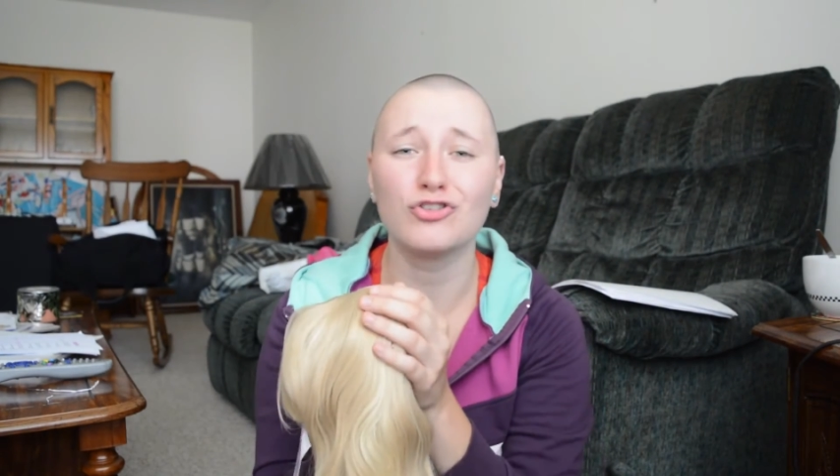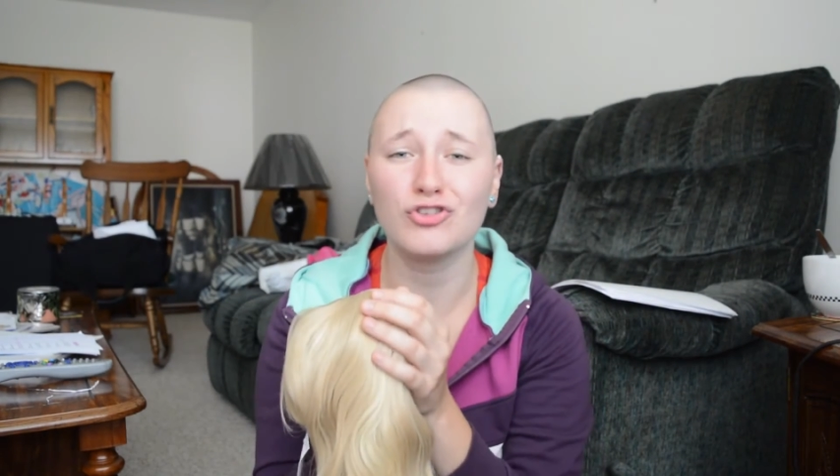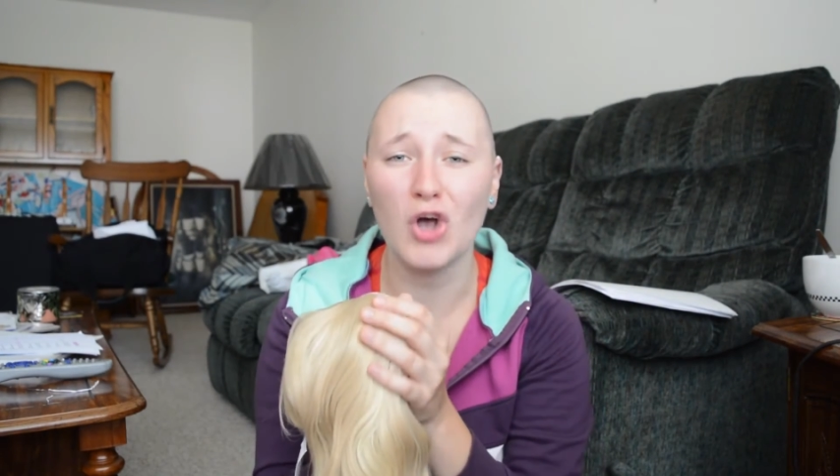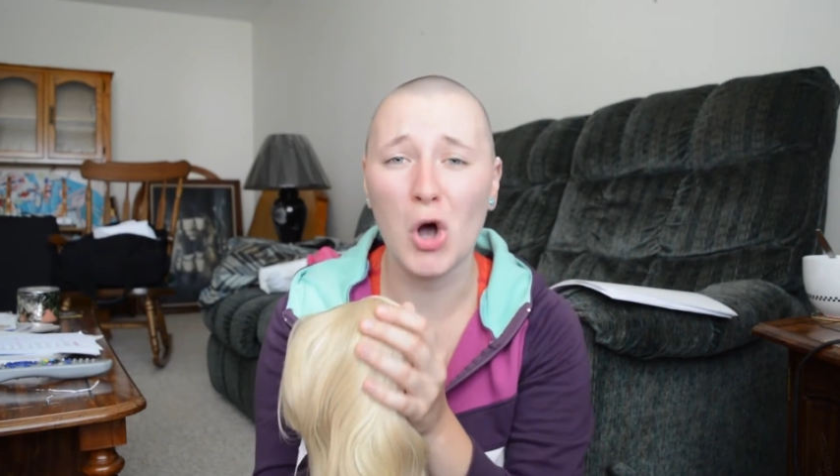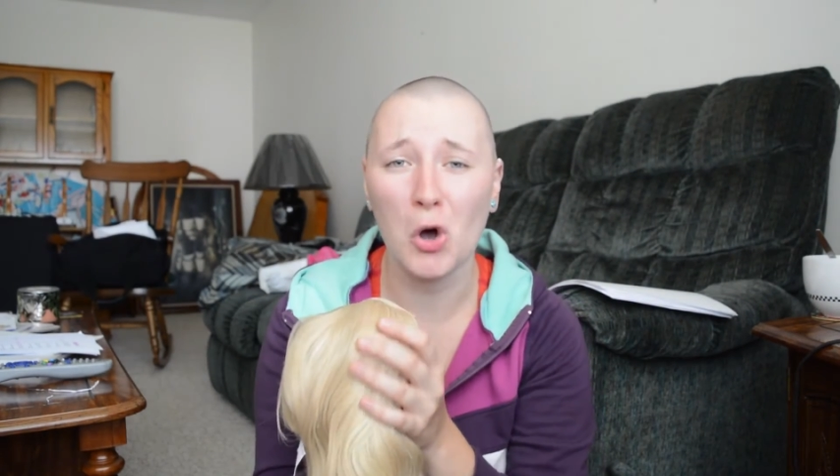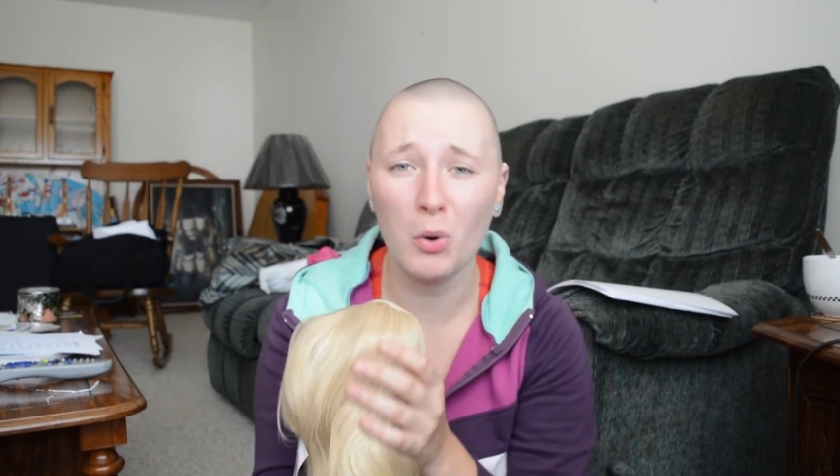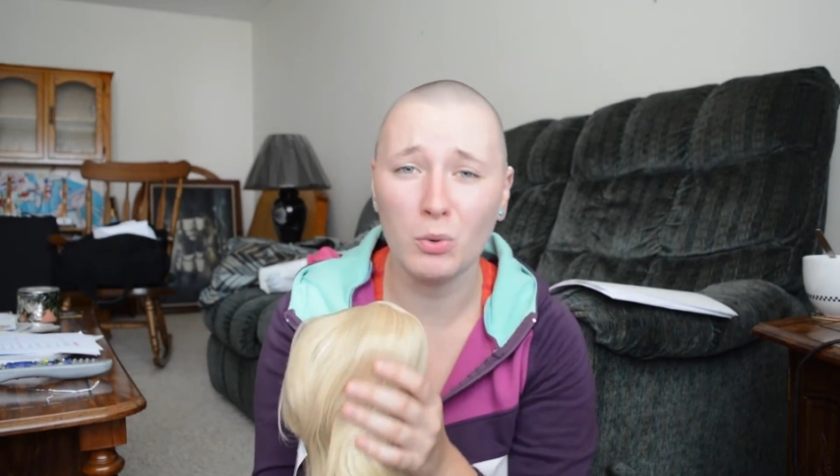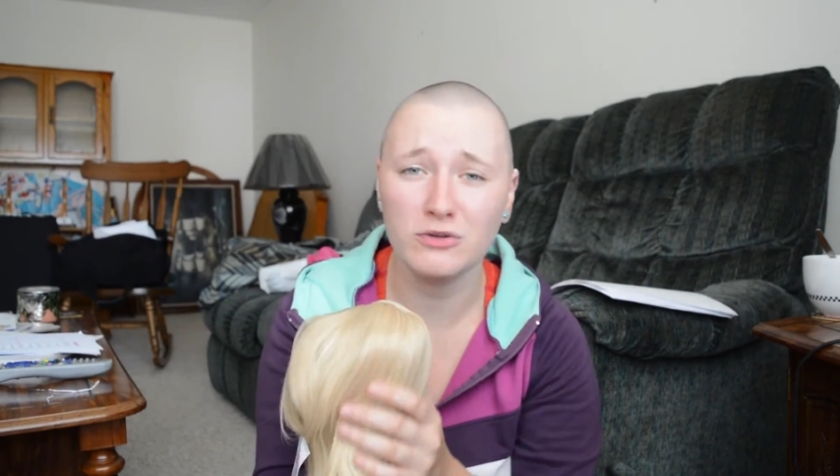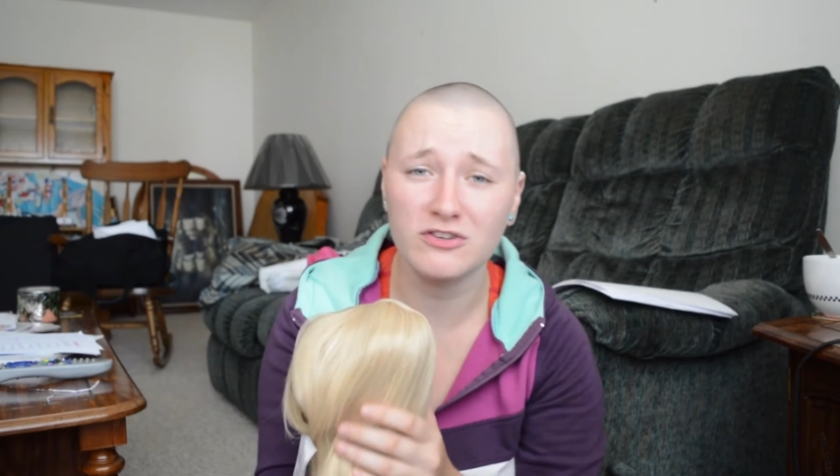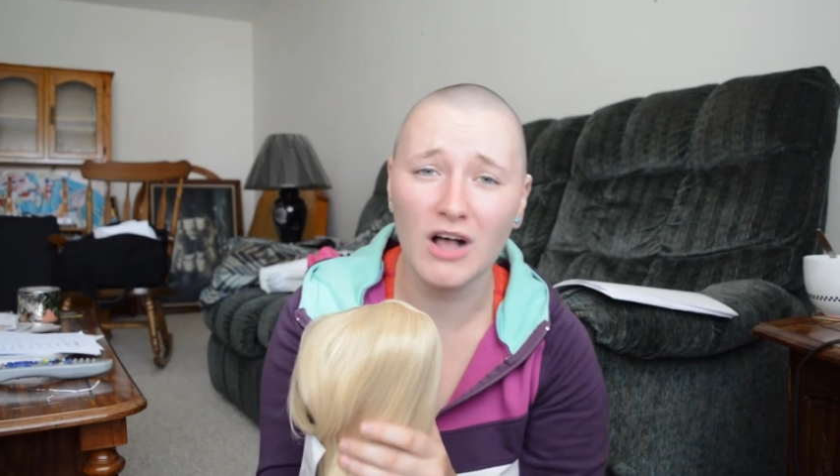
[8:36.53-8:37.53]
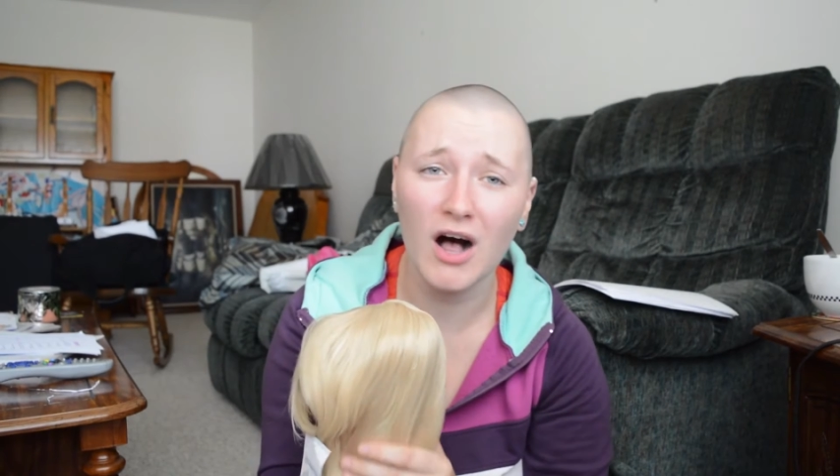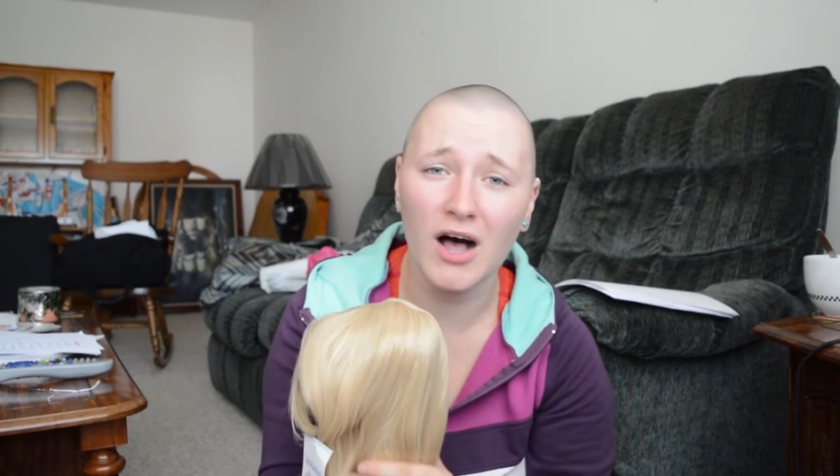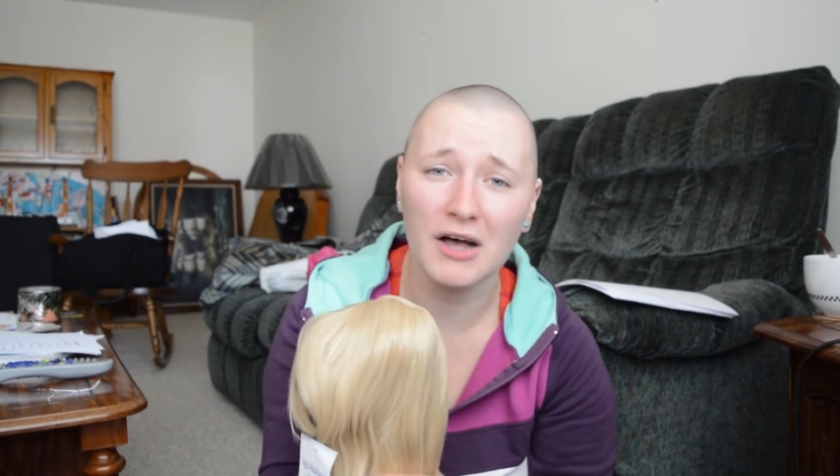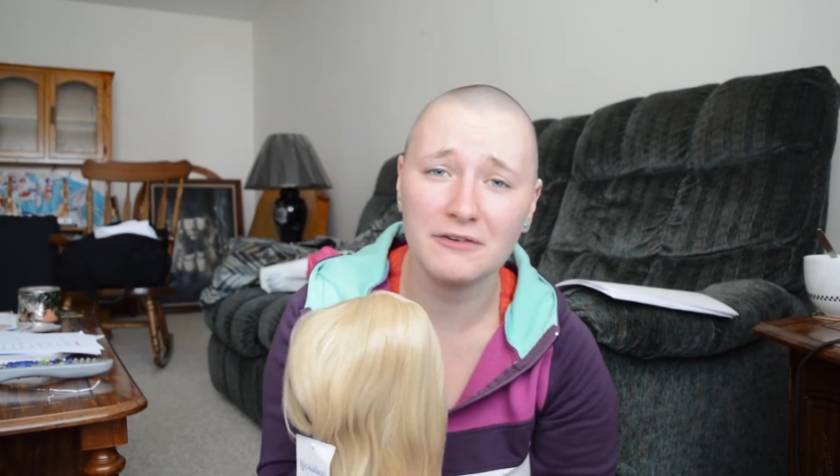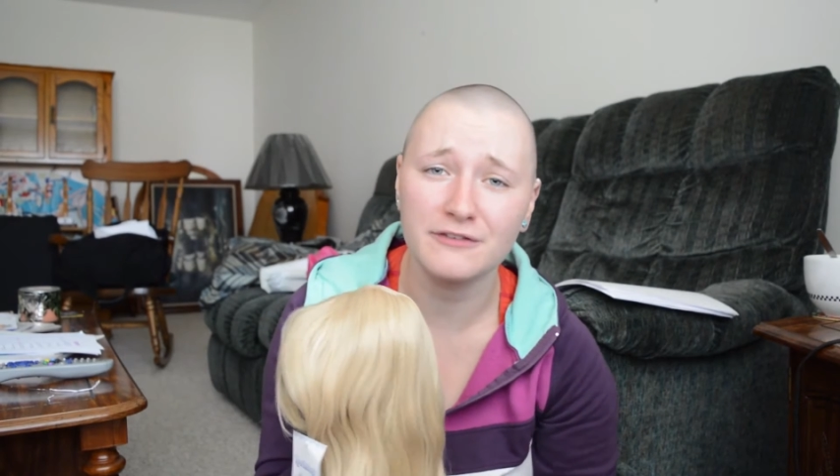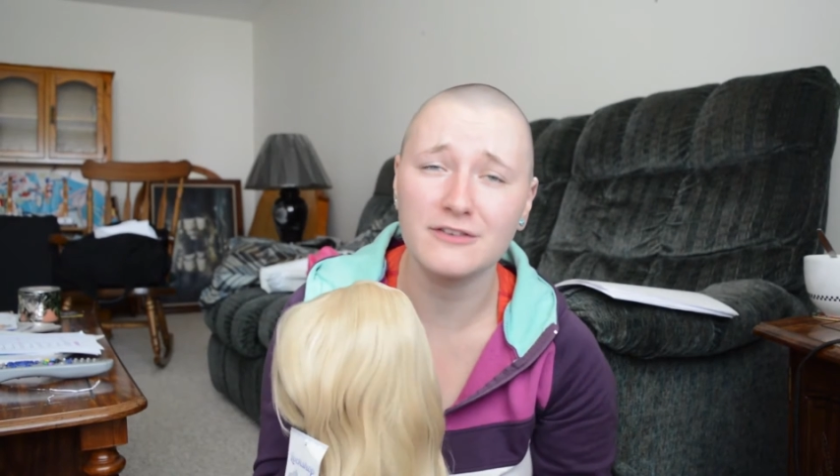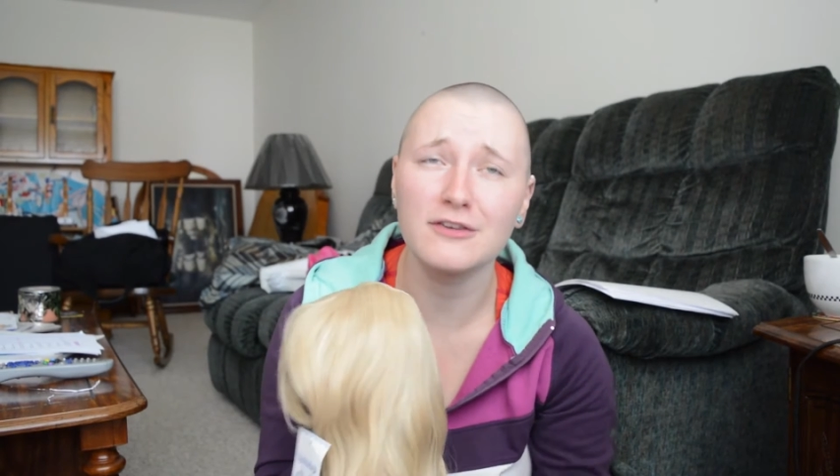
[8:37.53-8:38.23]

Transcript: so soft,